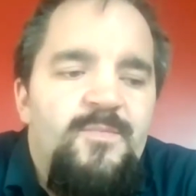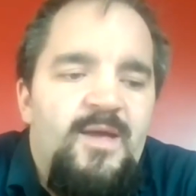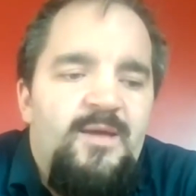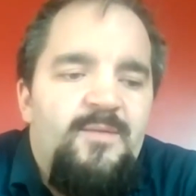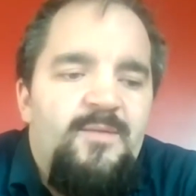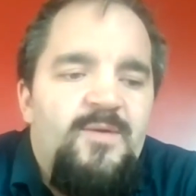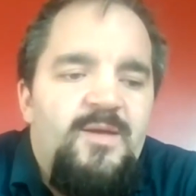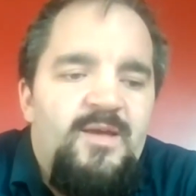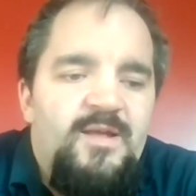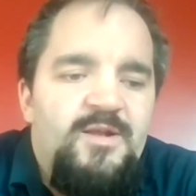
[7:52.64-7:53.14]

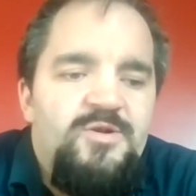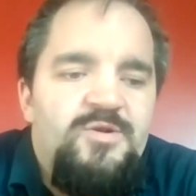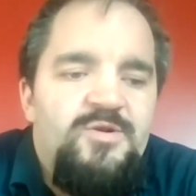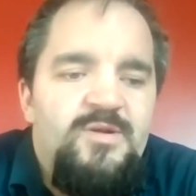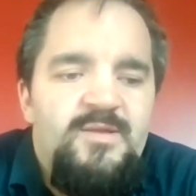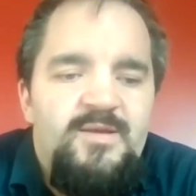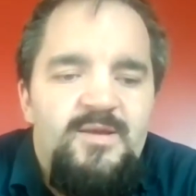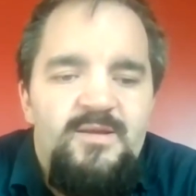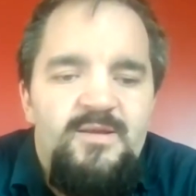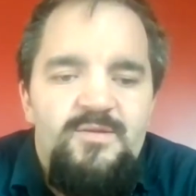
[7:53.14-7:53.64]
you may
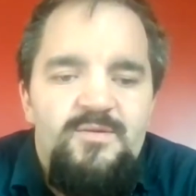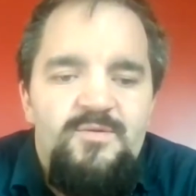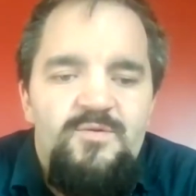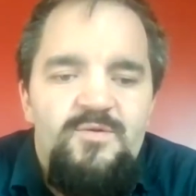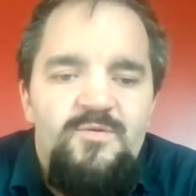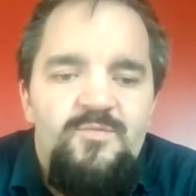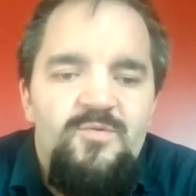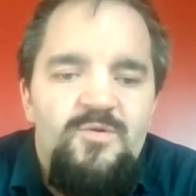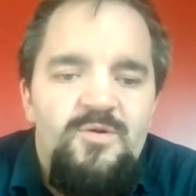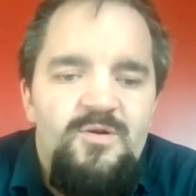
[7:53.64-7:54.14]
be interested
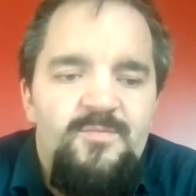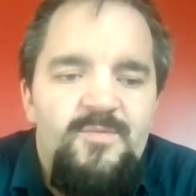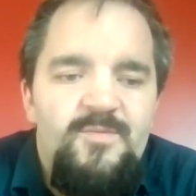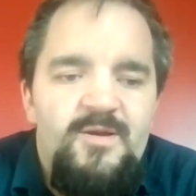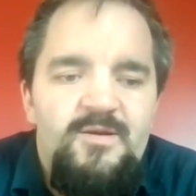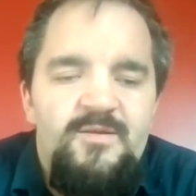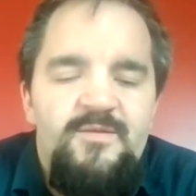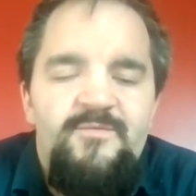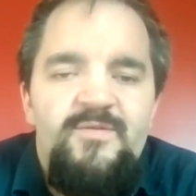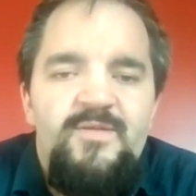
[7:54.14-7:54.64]
in school
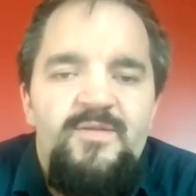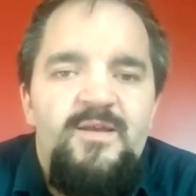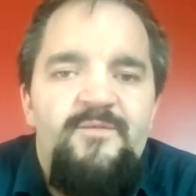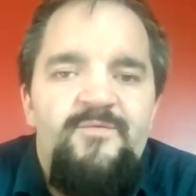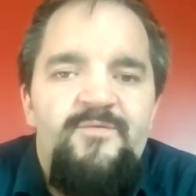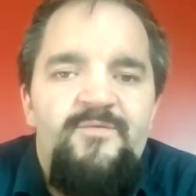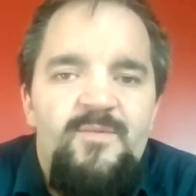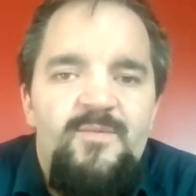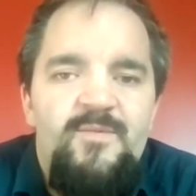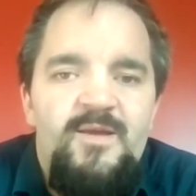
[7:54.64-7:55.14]
board because
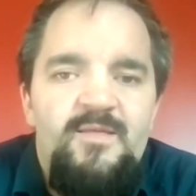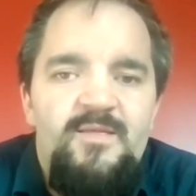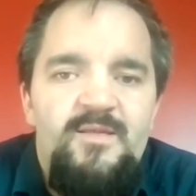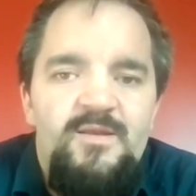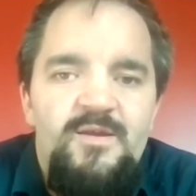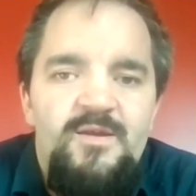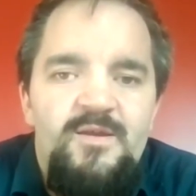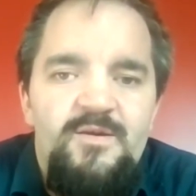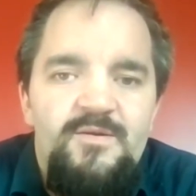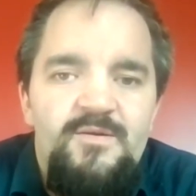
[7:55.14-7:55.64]
of stuff that
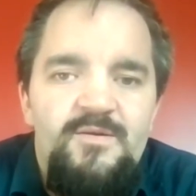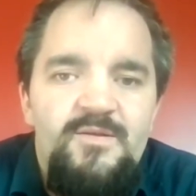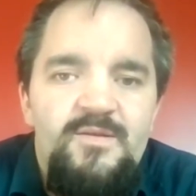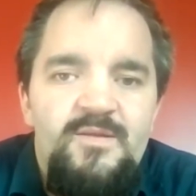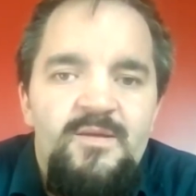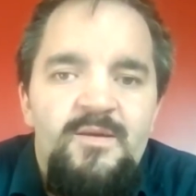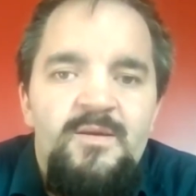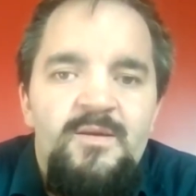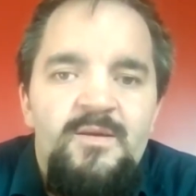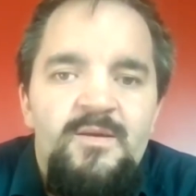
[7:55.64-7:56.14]
makes the
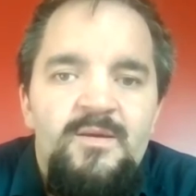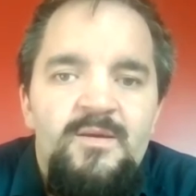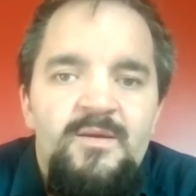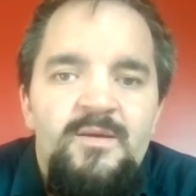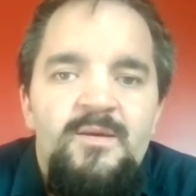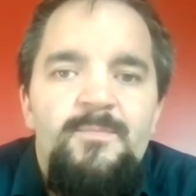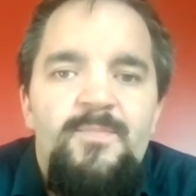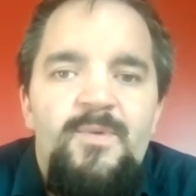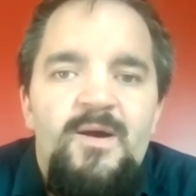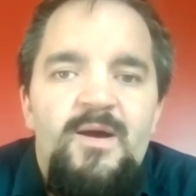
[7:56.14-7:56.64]
news,
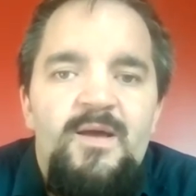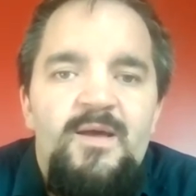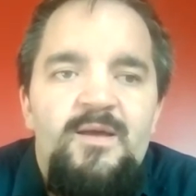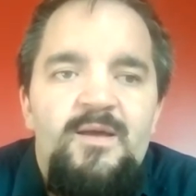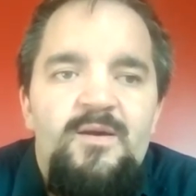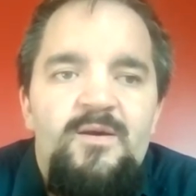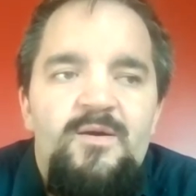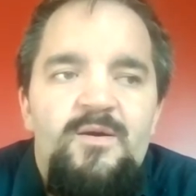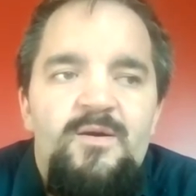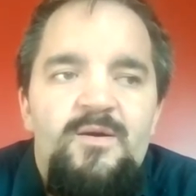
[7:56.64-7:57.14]

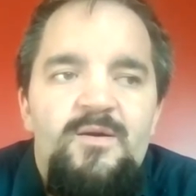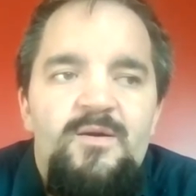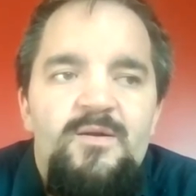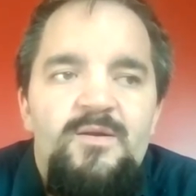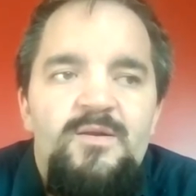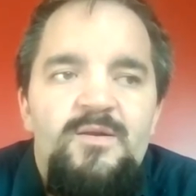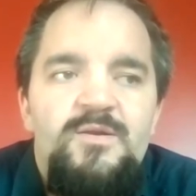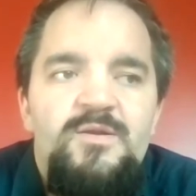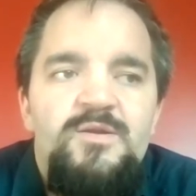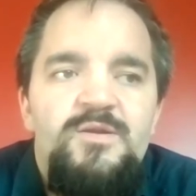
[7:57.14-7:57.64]
but
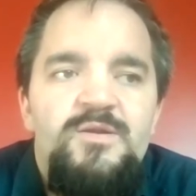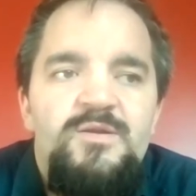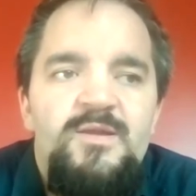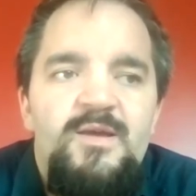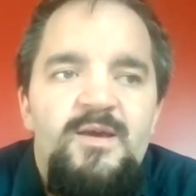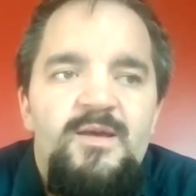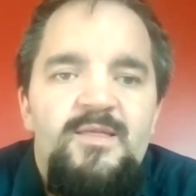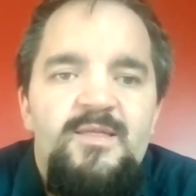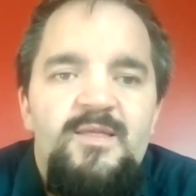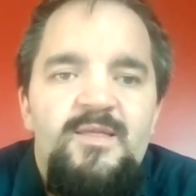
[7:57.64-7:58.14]

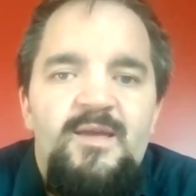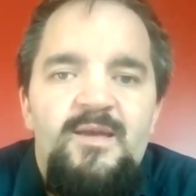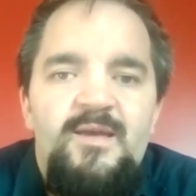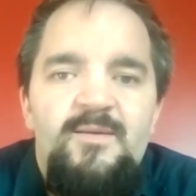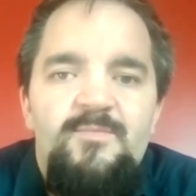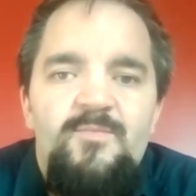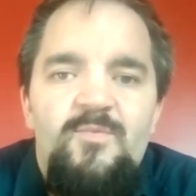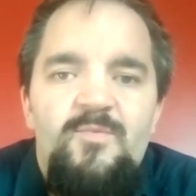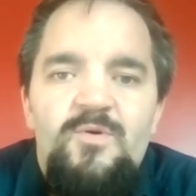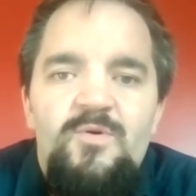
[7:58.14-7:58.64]

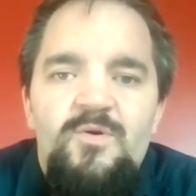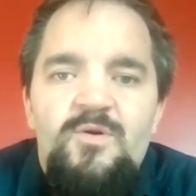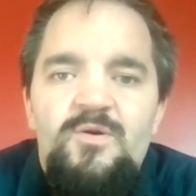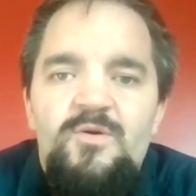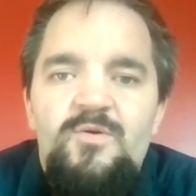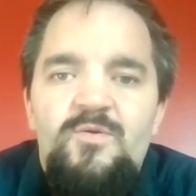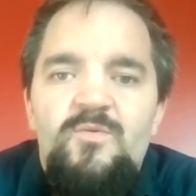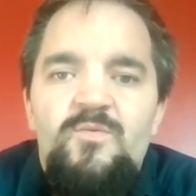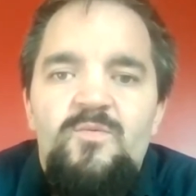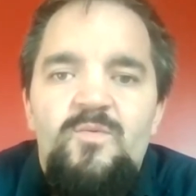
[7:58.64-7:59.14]
does a
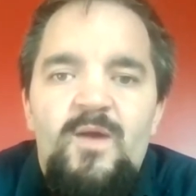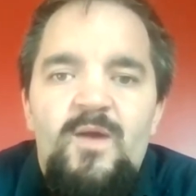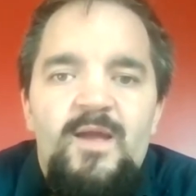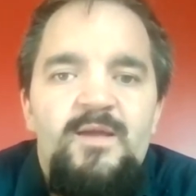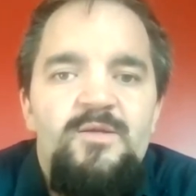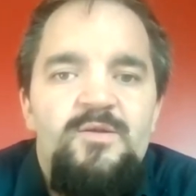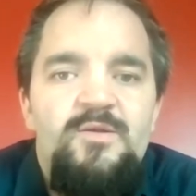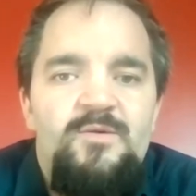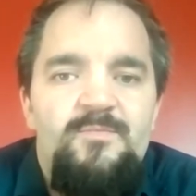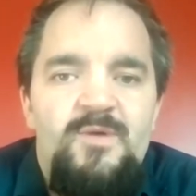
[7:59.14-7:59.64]
more
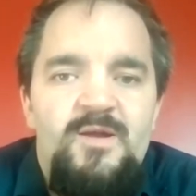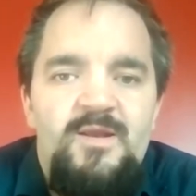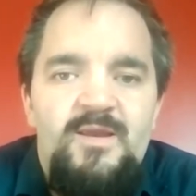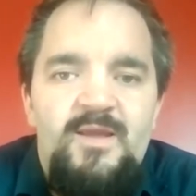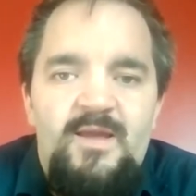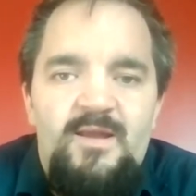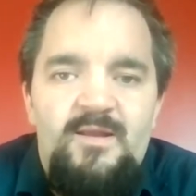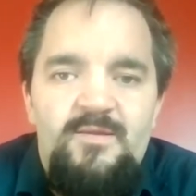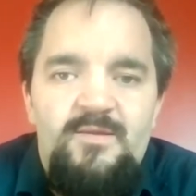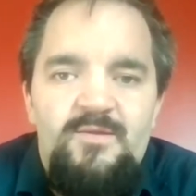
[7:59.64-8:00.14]
regular
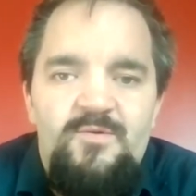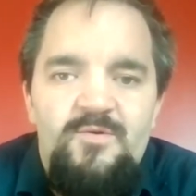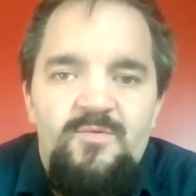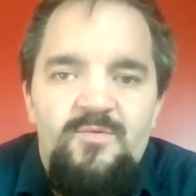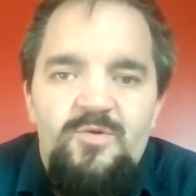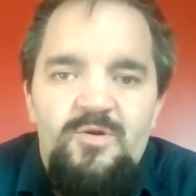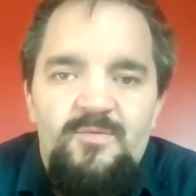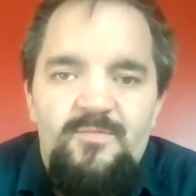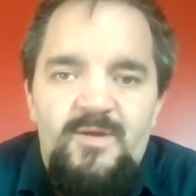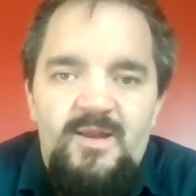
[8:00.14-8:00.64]
mundane
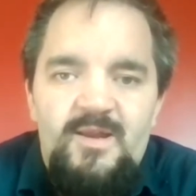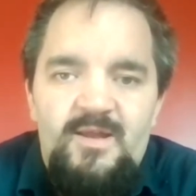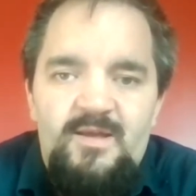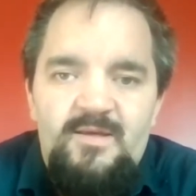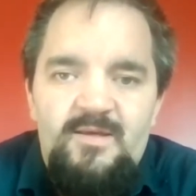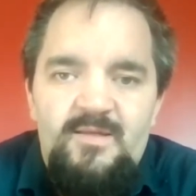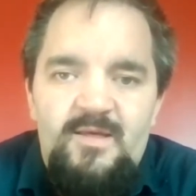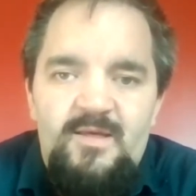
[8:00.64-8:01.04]
school board